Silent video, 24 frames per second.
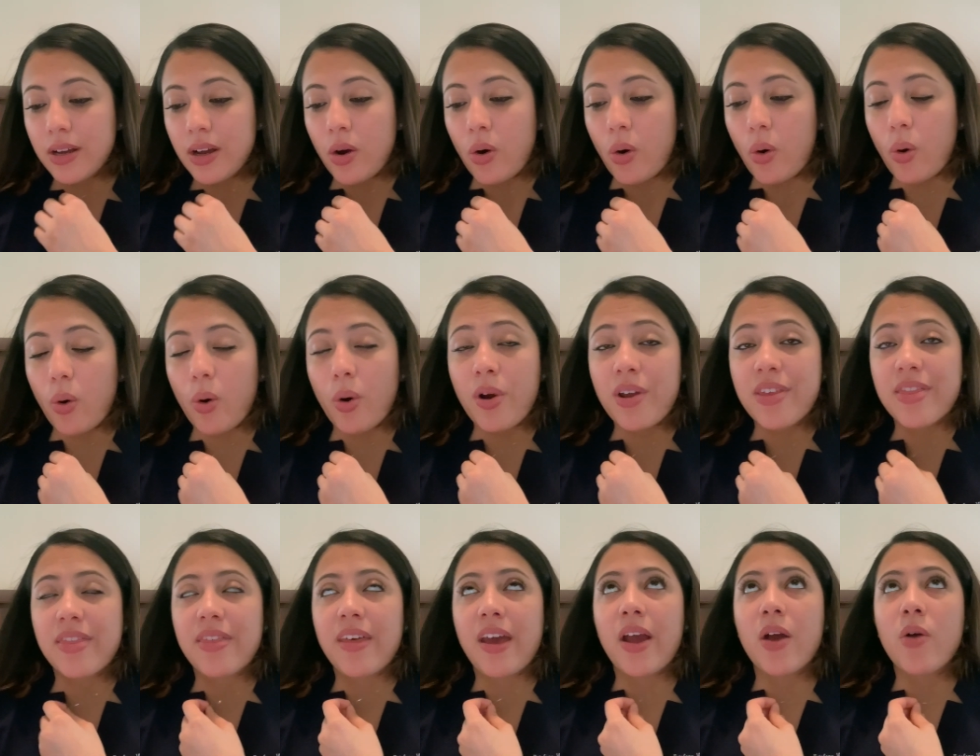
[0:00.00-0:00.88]
Or
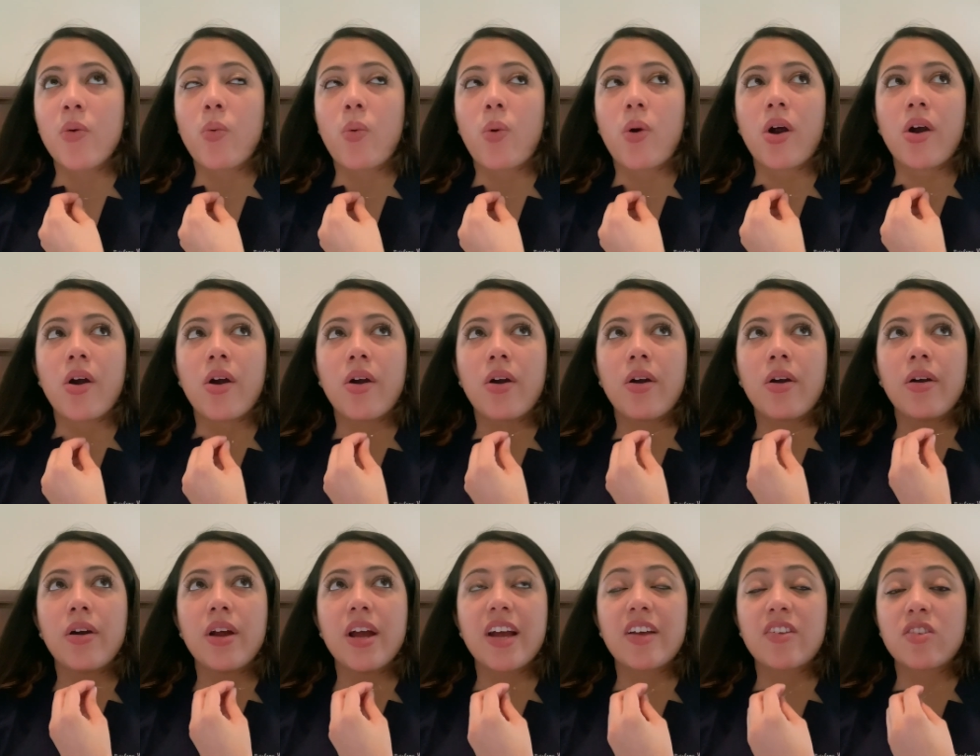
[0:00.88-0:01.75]
they
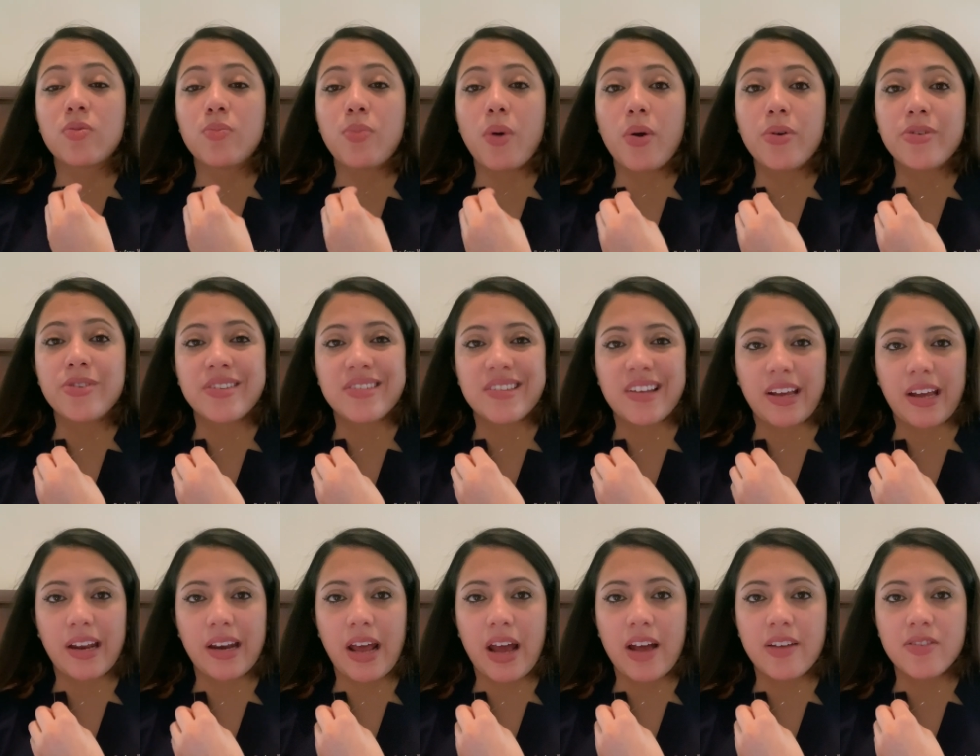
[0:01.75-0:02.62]
were exposed to
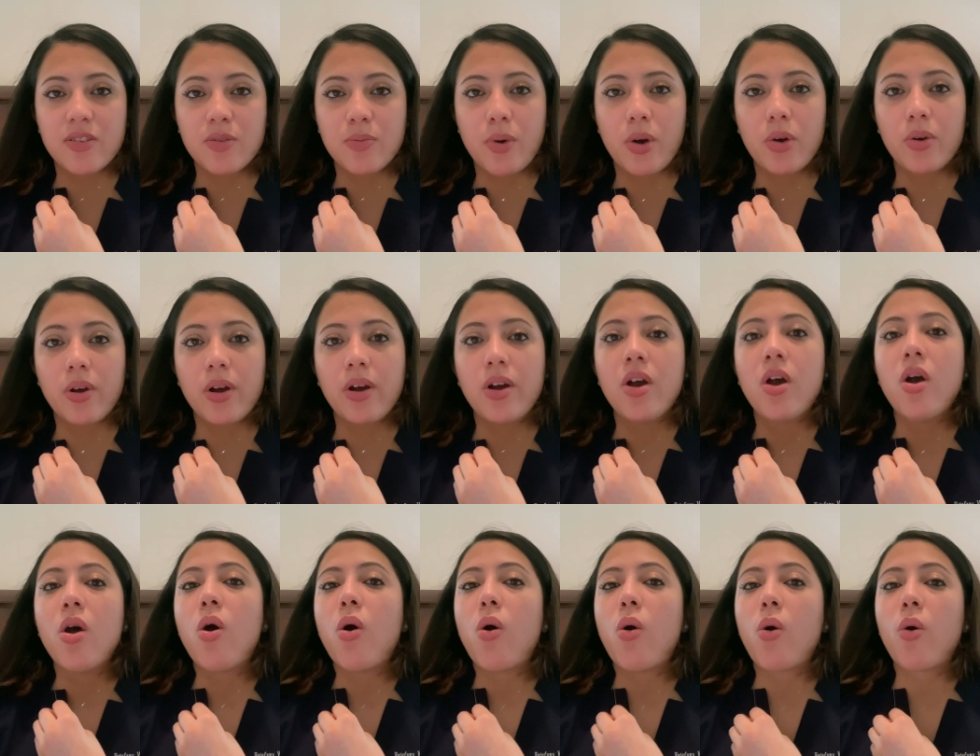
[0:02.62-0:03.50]
secondhand smoke.
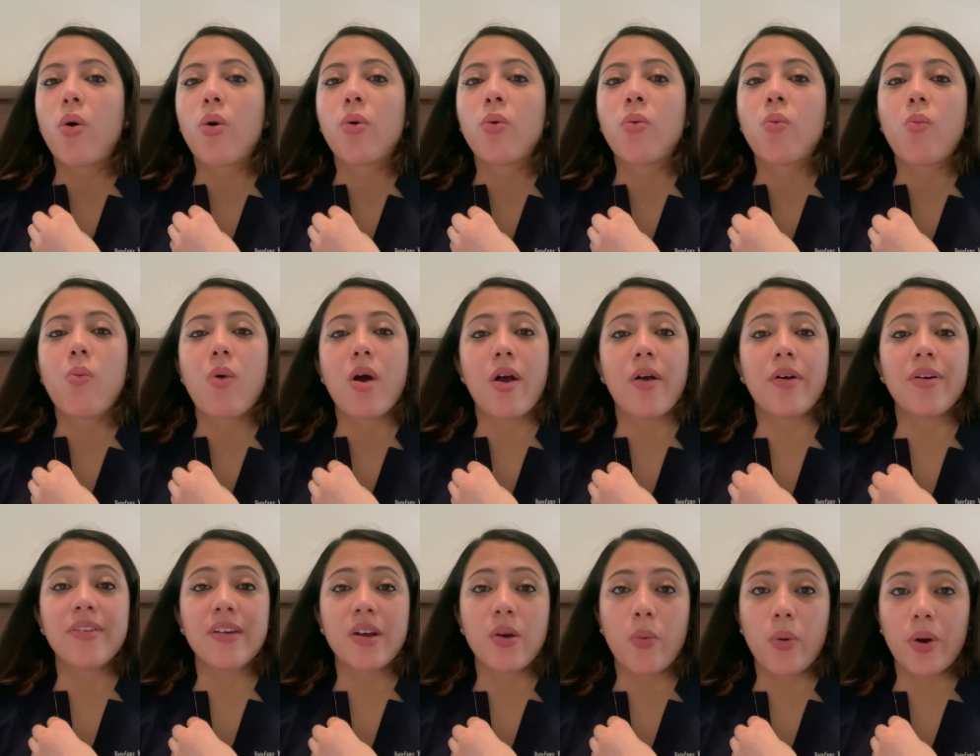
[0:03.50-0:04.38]
Or where are
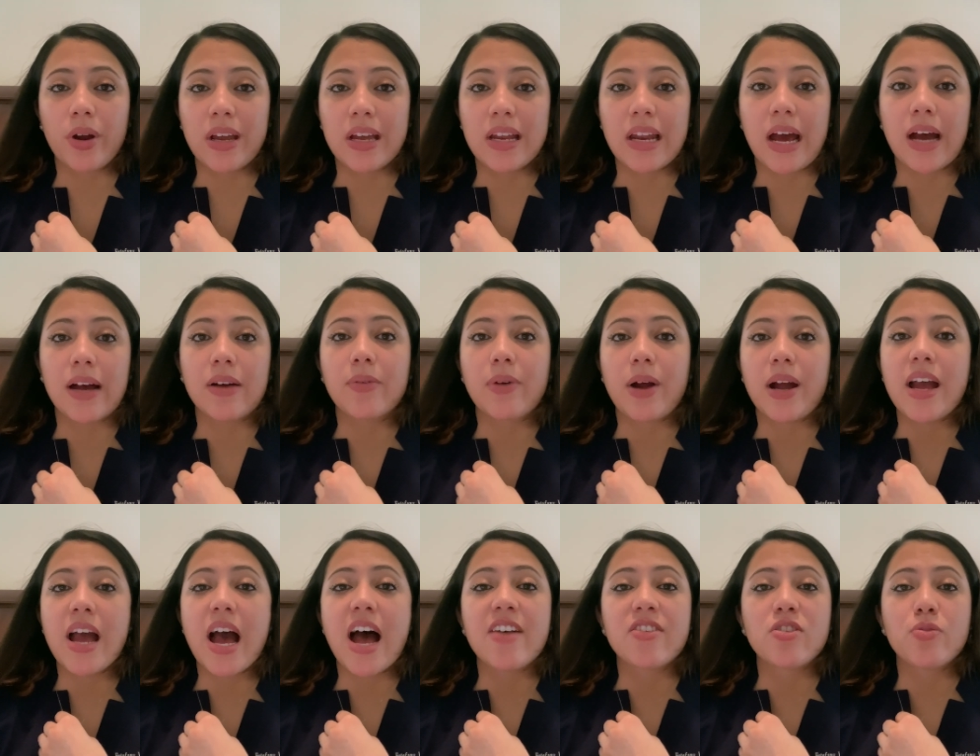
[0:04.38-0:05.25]
they working at, right?
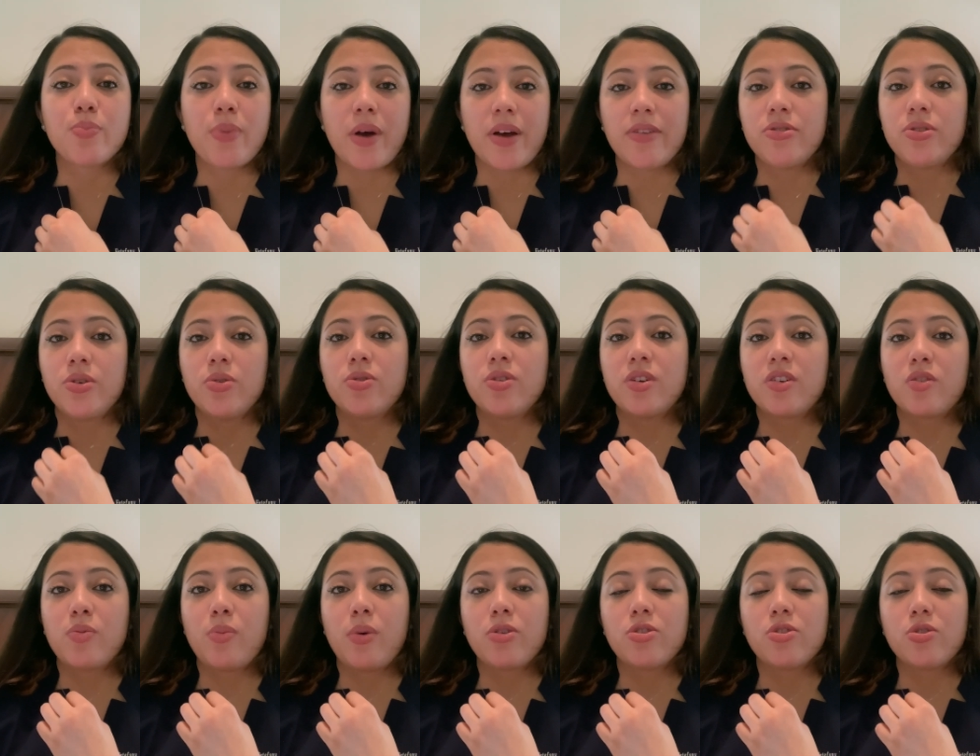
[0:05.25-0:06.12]
Asbestos
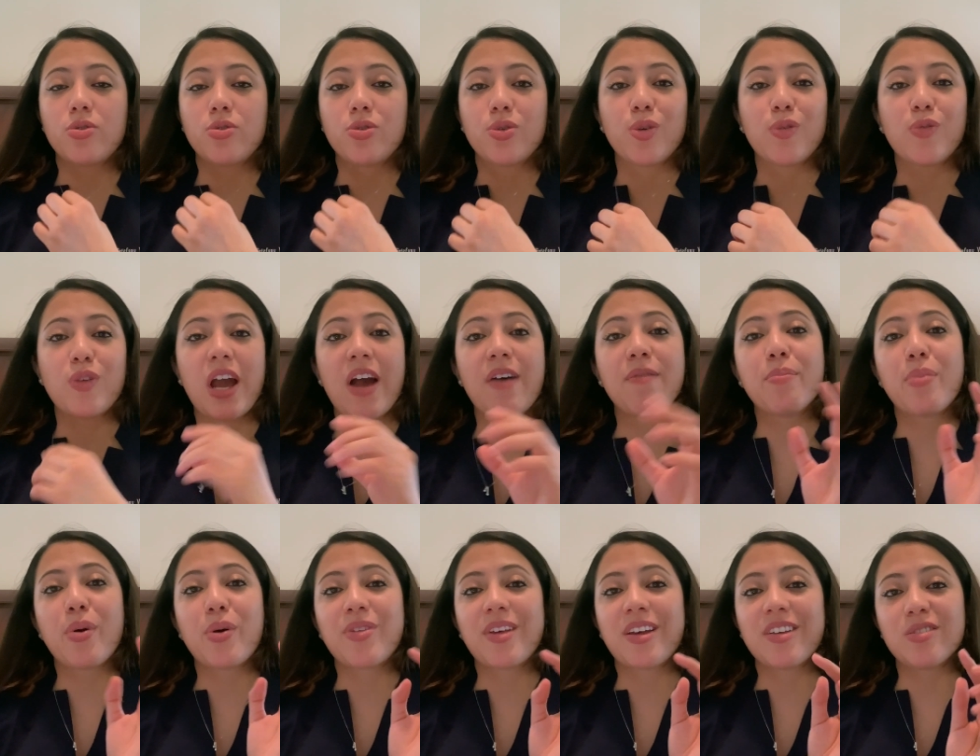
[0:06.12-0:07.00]
exposure. So if they have
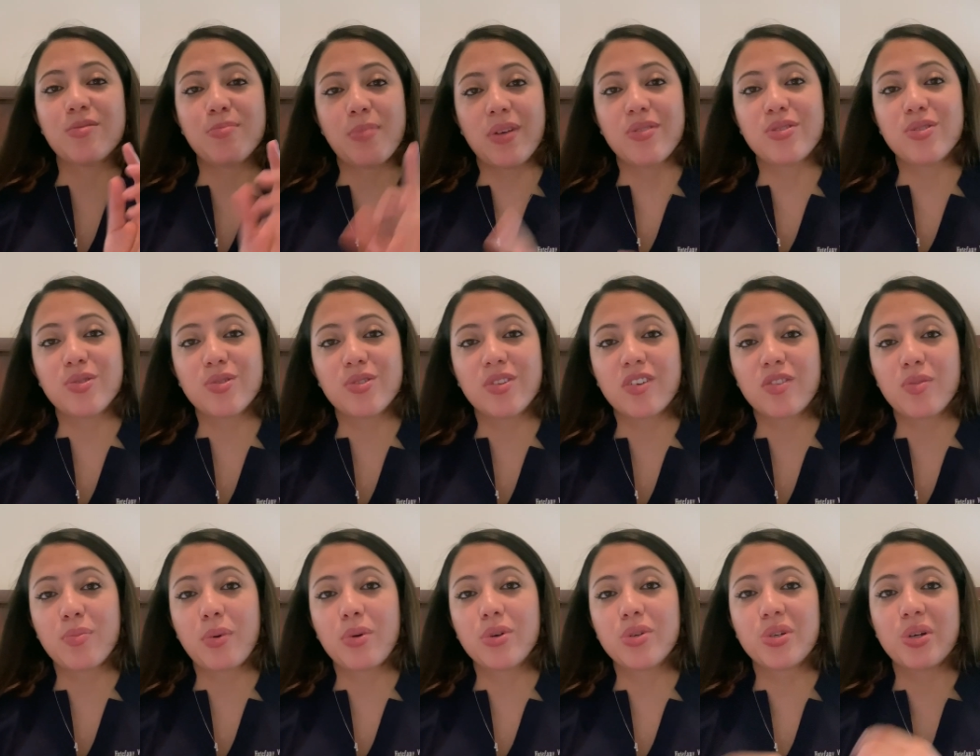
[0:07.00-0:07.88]
both asbestos
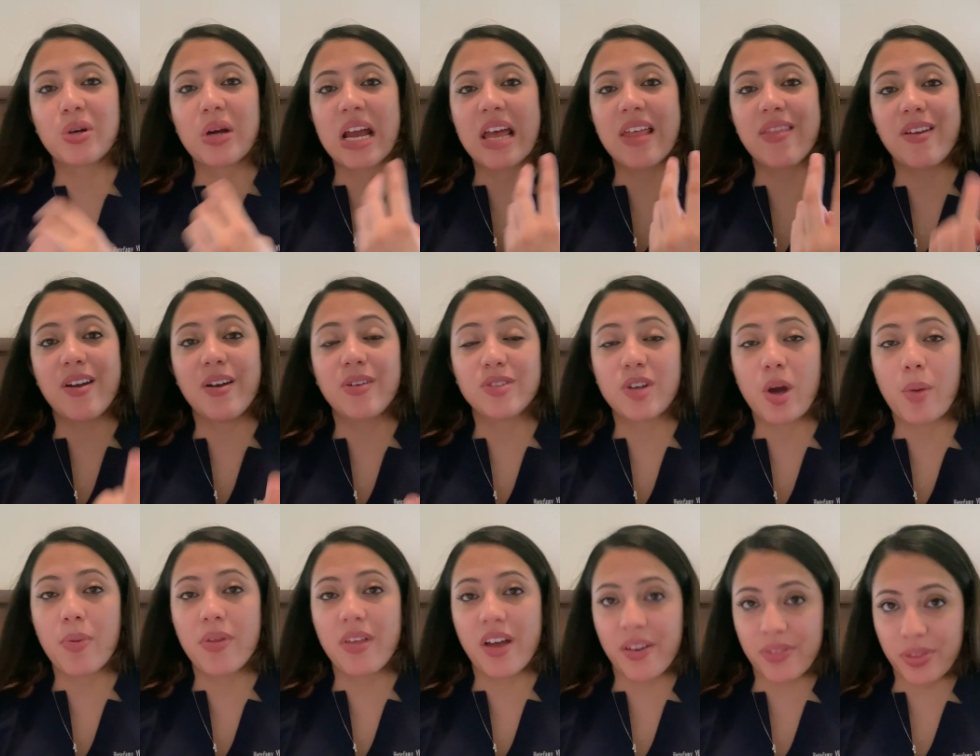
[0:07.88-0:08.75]
exposure and then on top
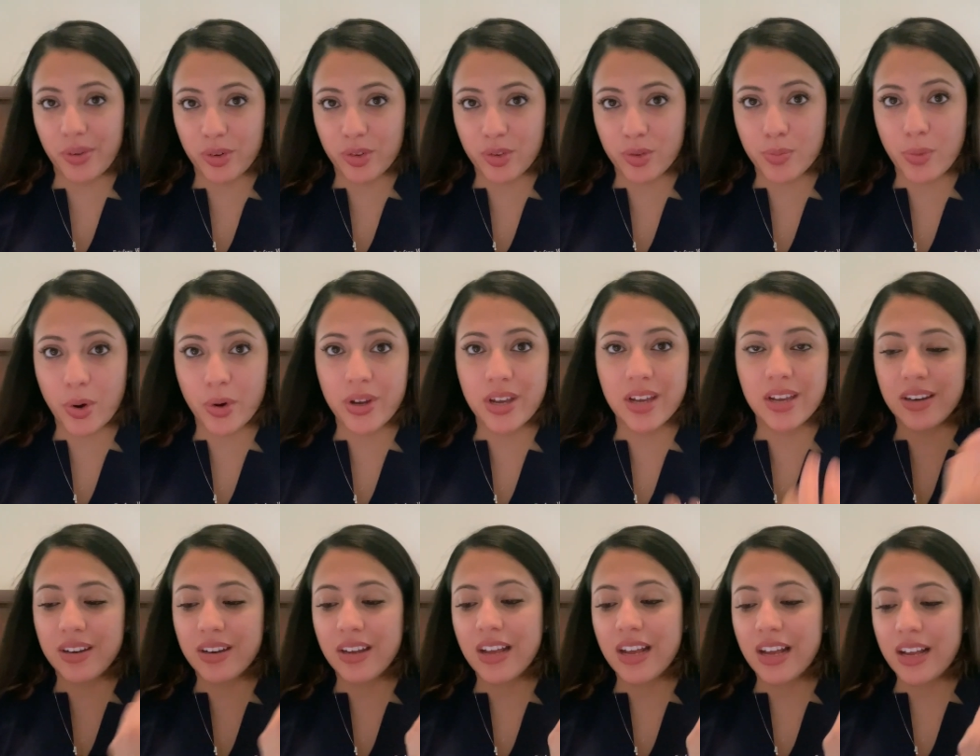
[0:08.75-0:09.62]
of that they're
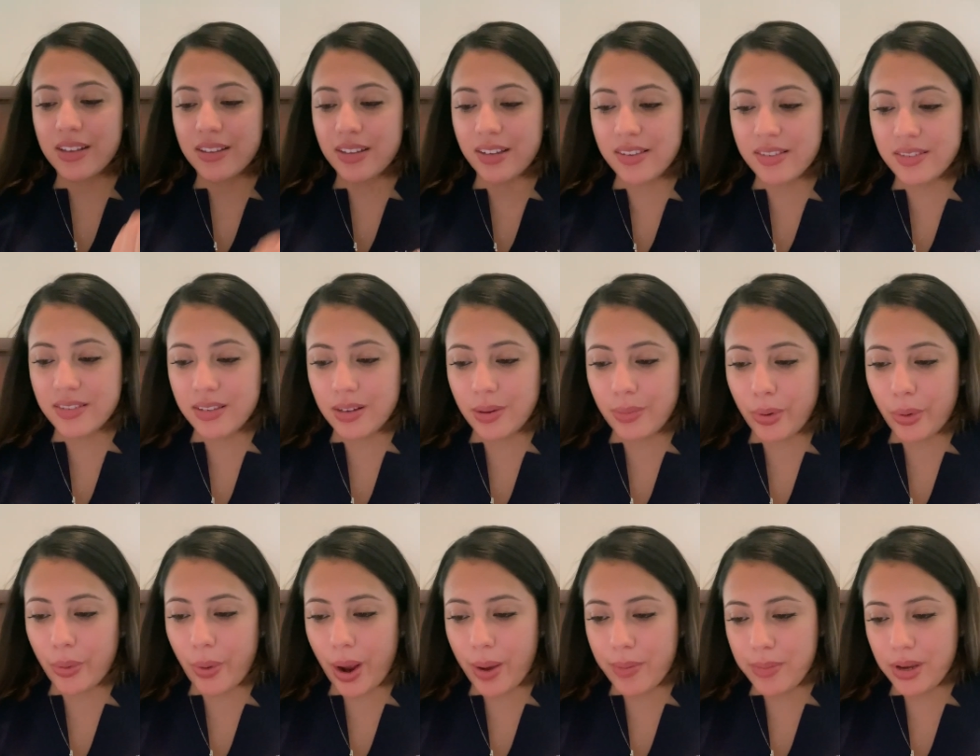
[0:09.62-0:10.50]
smoking, that's a double
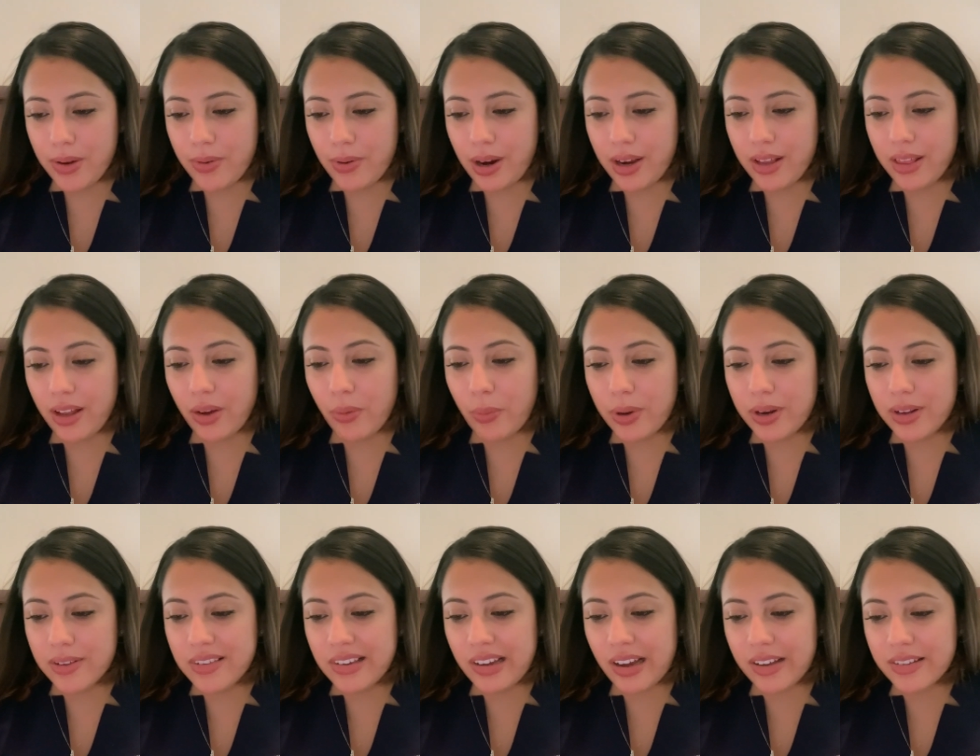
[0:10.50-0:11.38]
whammy, right? Like we
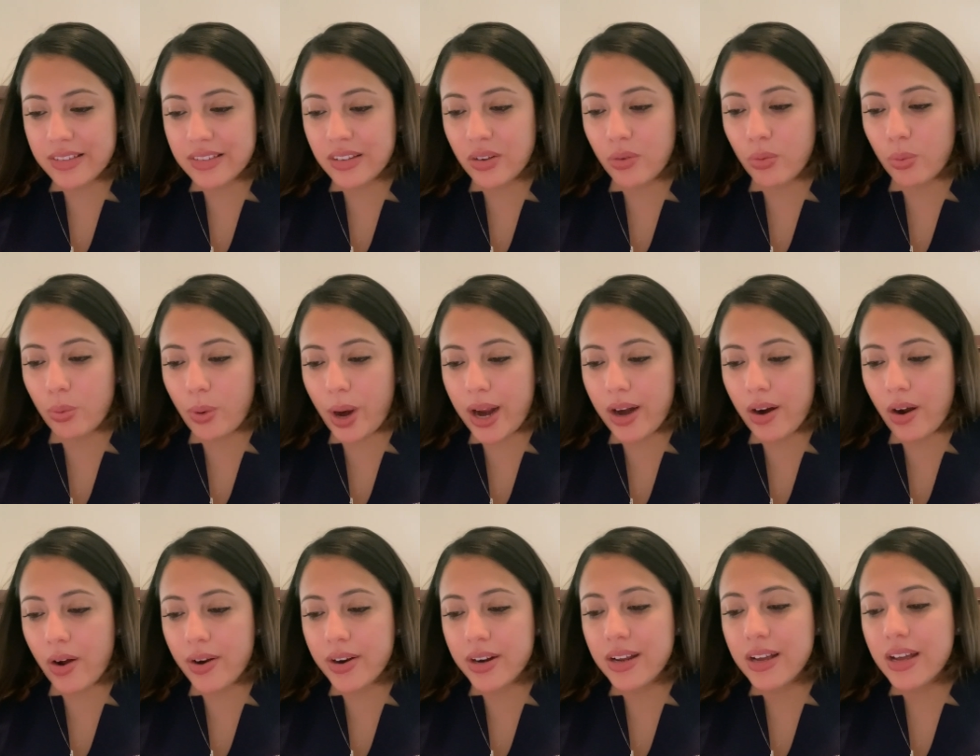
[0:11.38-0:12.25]
discussed.
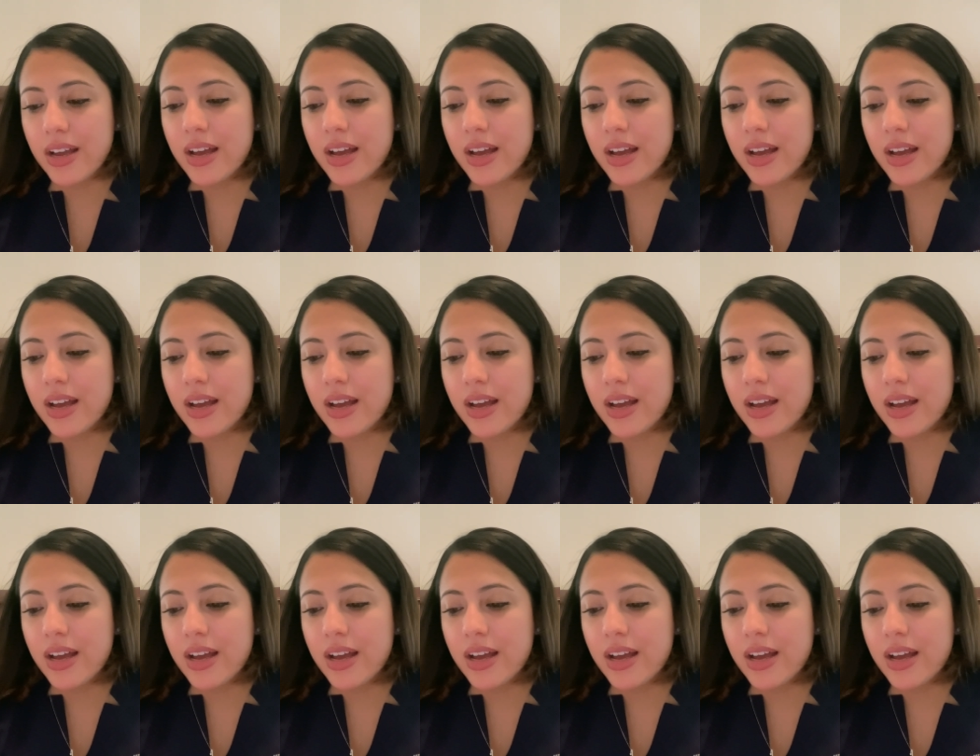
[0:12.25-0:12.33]
Radon,